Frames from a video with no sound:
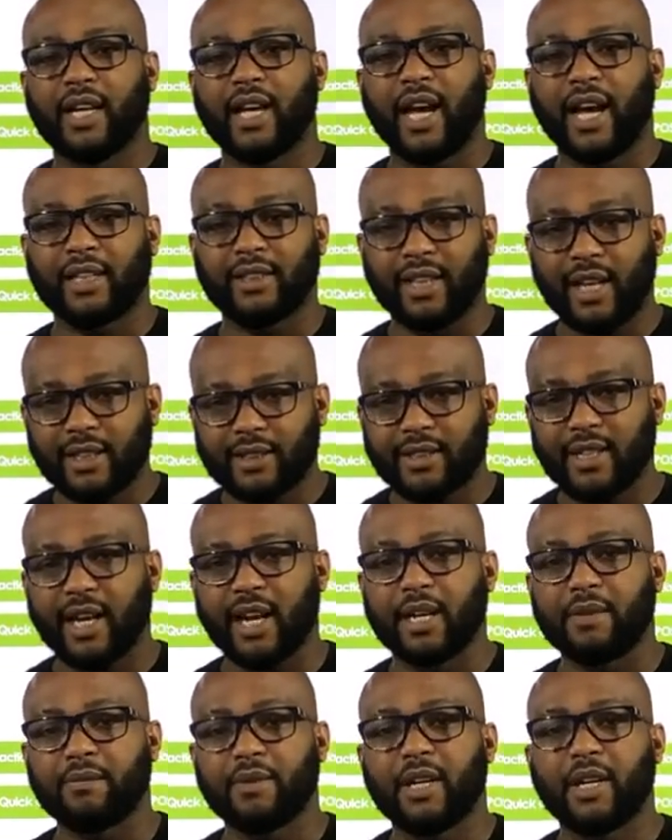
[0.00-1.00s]
At that
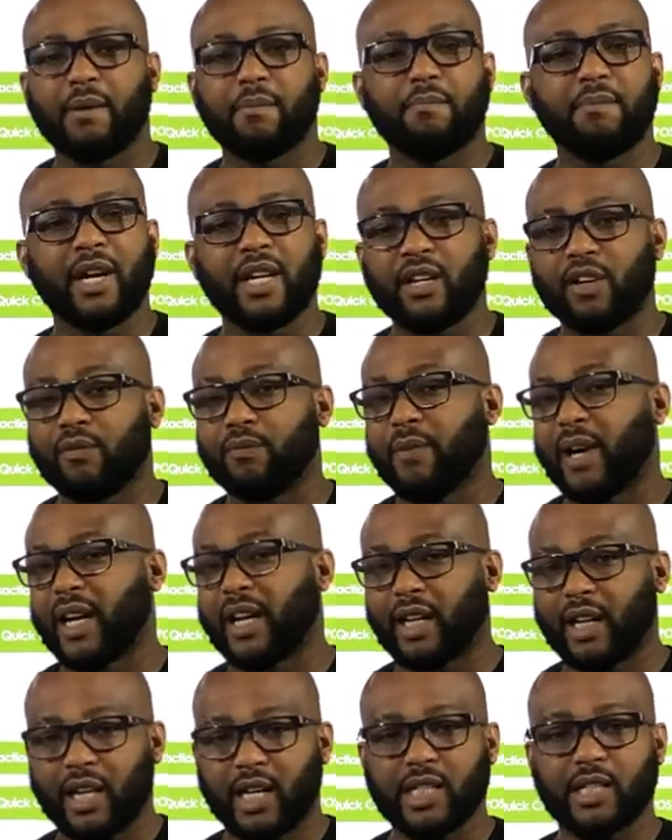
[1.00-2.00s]
time, many of my
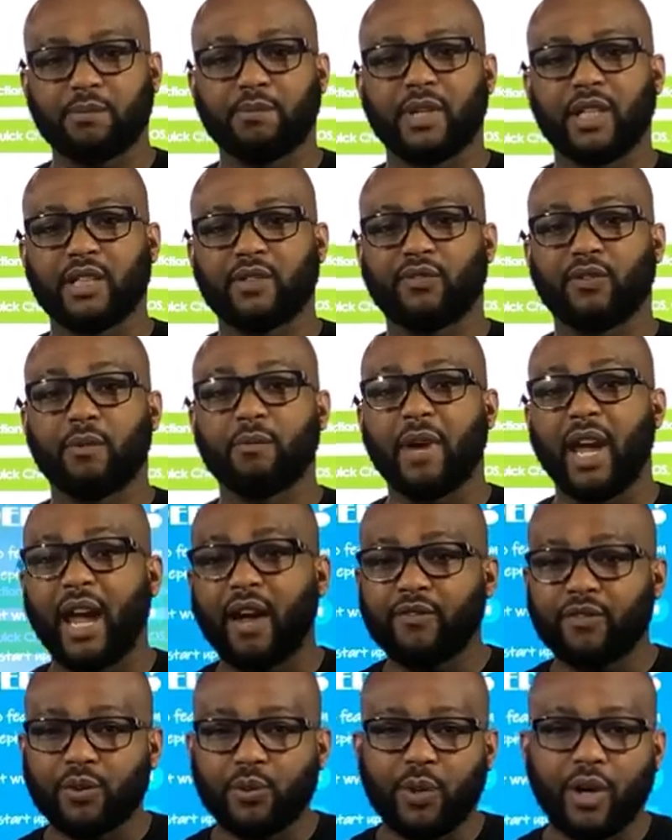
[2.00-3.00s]
classmates from
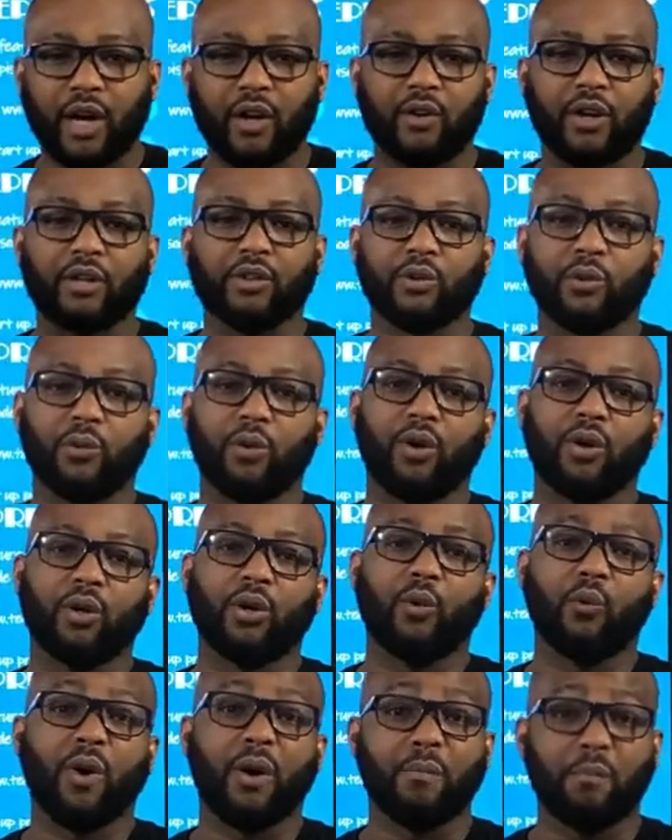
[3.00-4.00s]
everywhere around the
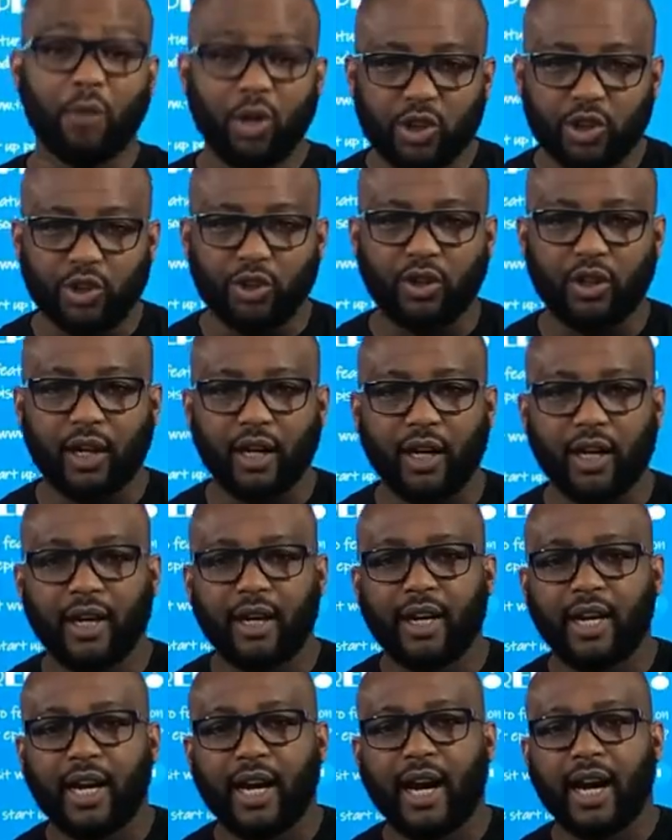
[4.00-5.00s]
world were much younger
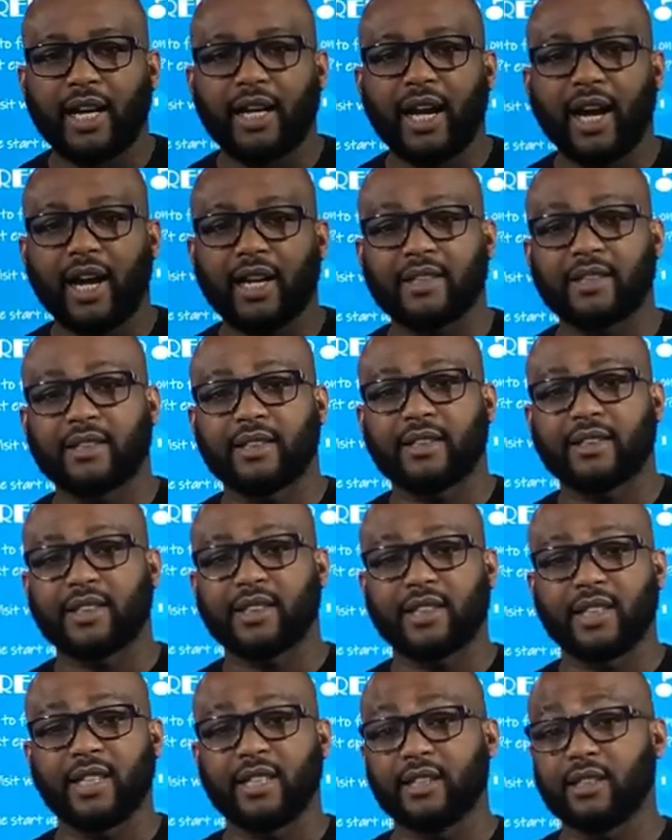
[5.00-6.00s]
and had
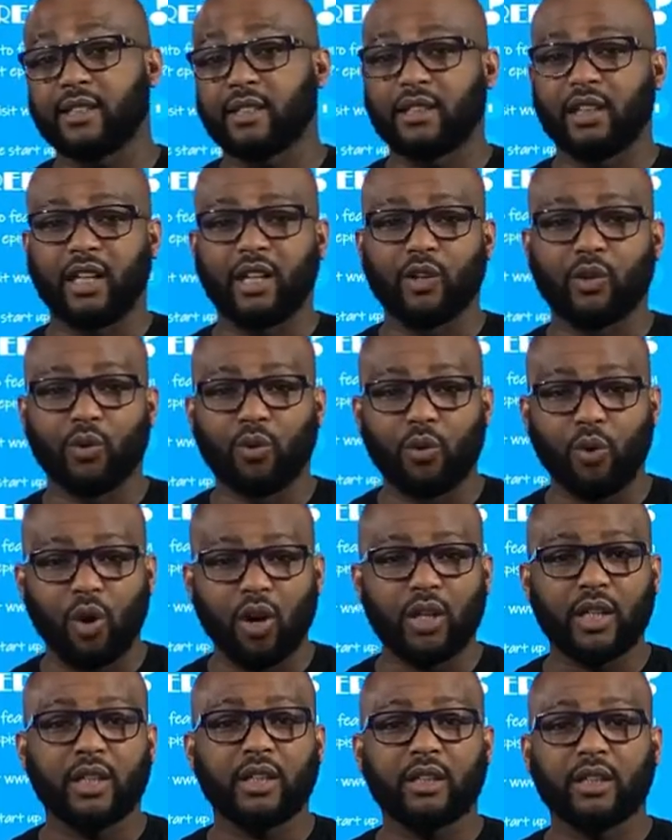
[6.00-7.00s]
stints in
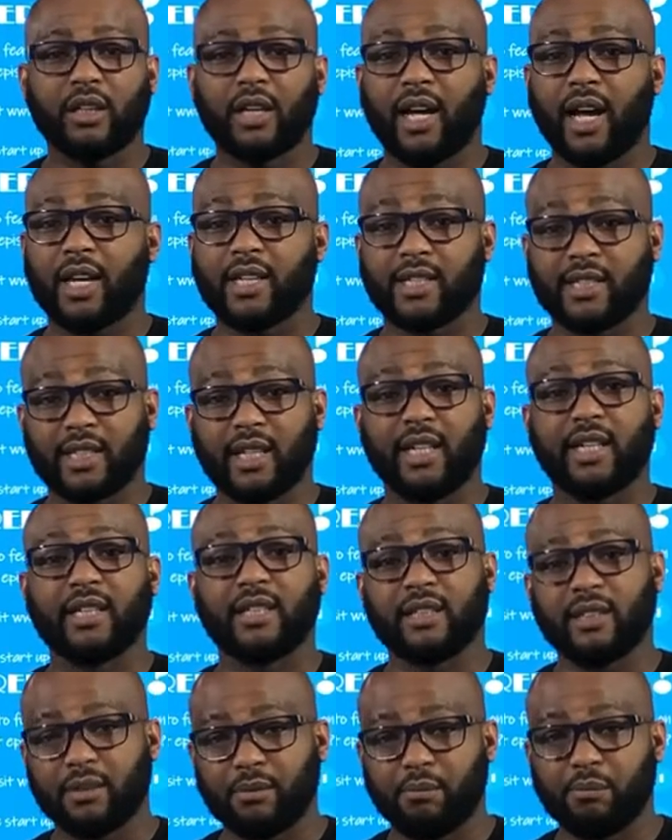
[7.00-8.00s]
running and
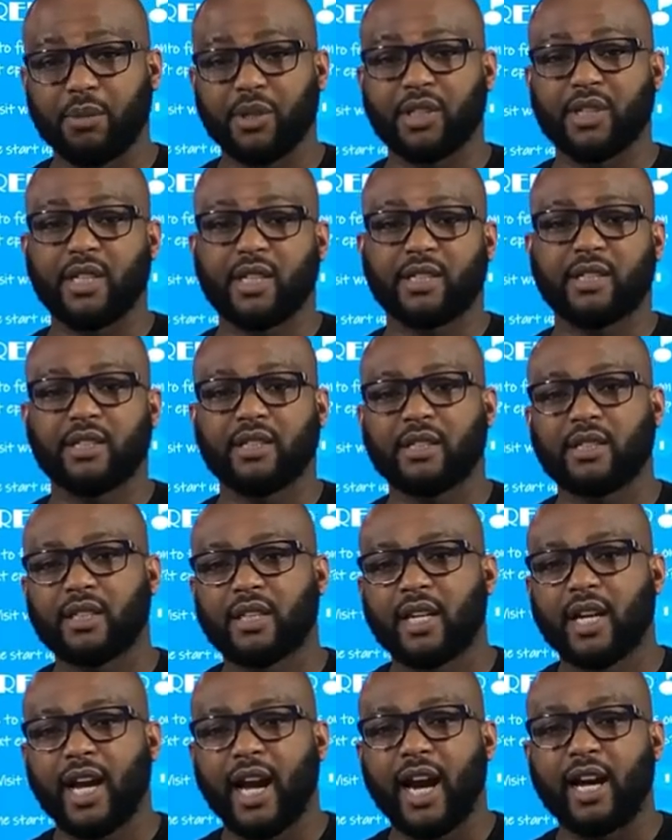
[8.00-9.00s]
selling businesses.
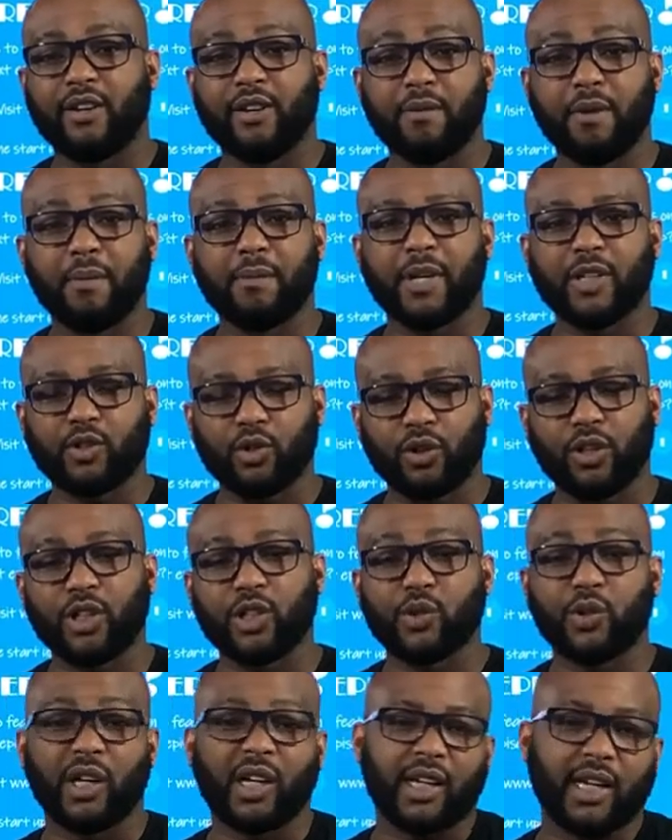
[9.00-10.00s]
I remember talking
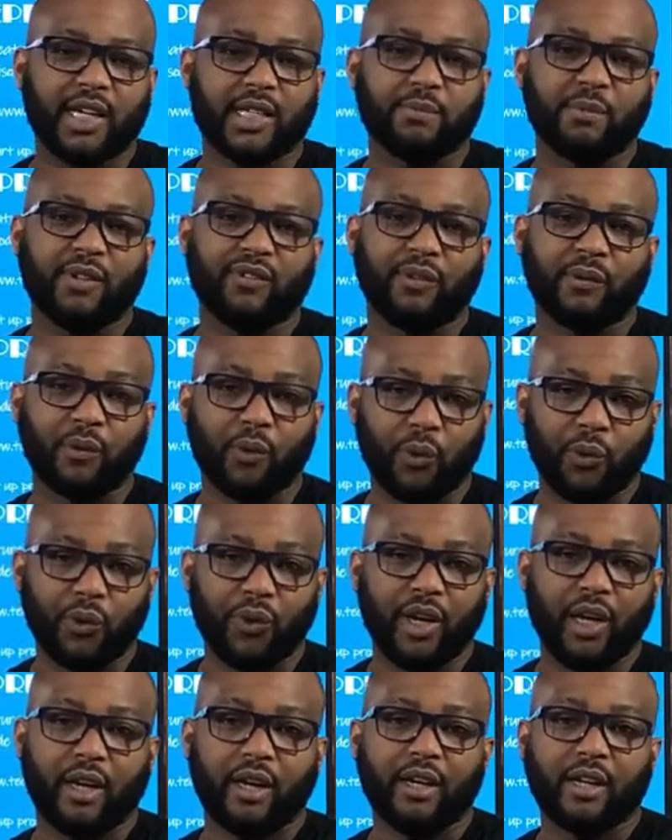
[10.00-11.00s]
to a classmate from
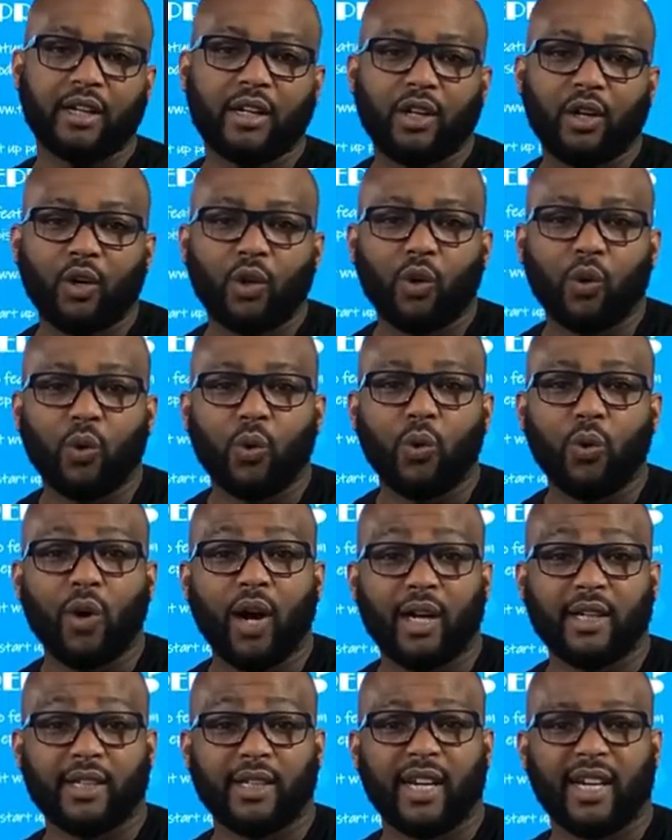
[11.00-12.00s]
Korea who
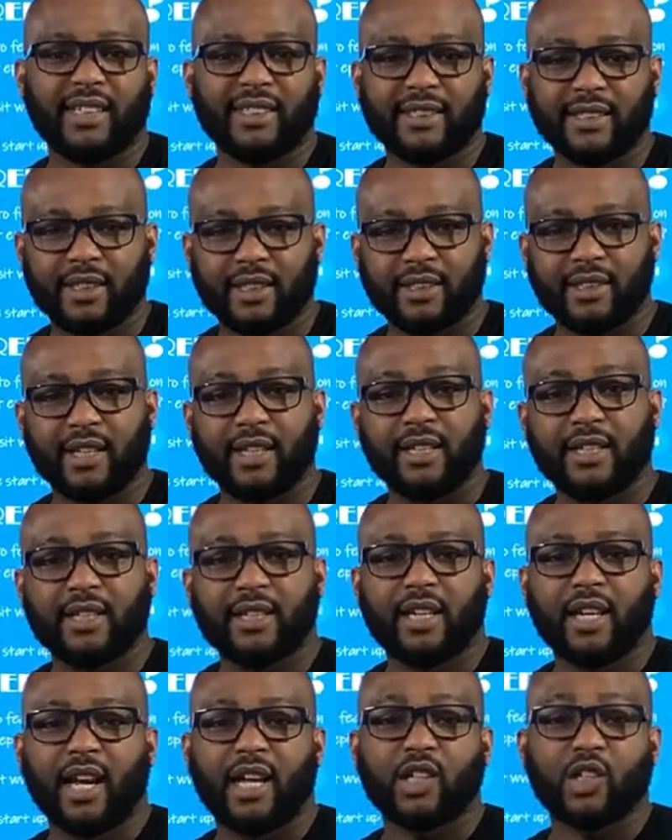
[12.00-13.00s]
had exited
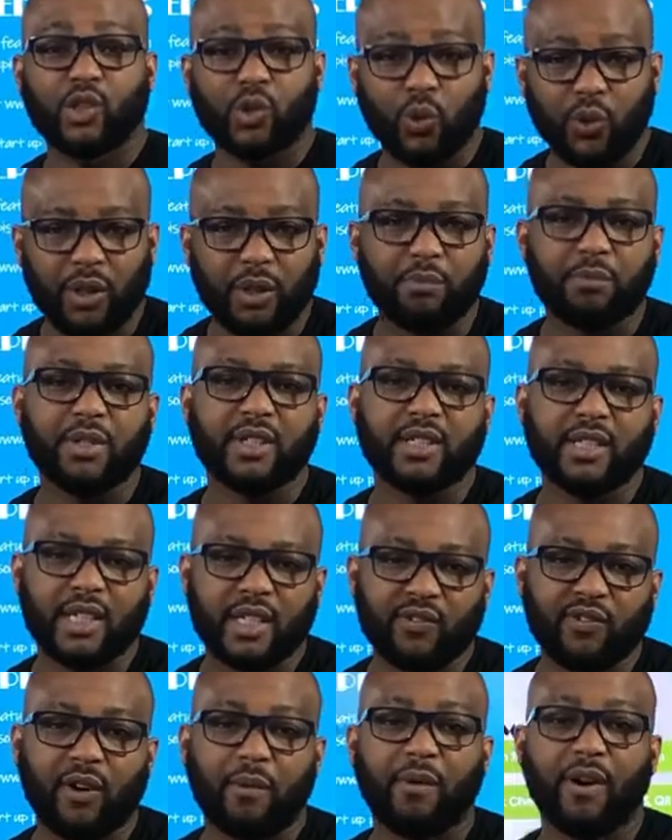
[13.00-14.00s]
and sold a business
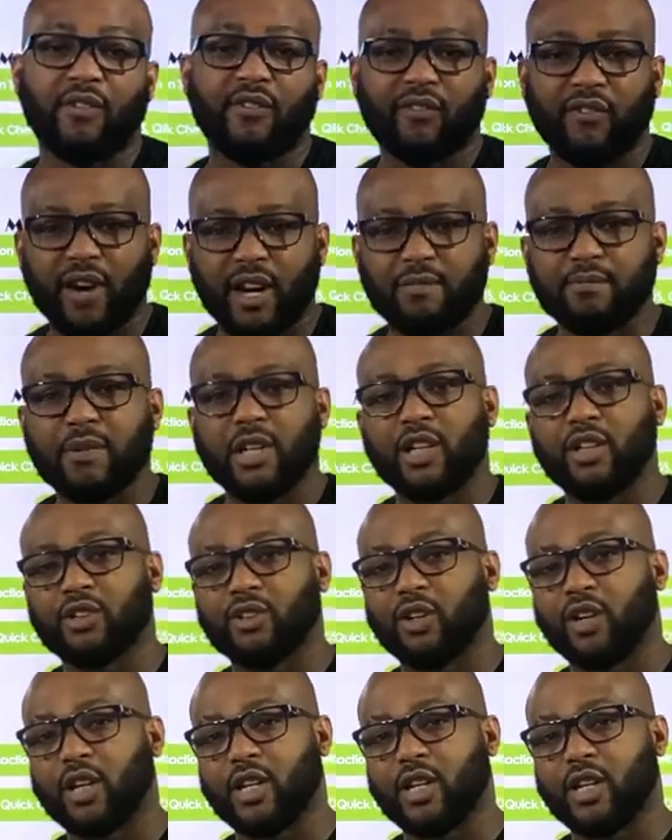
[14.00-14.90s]
for about $5 million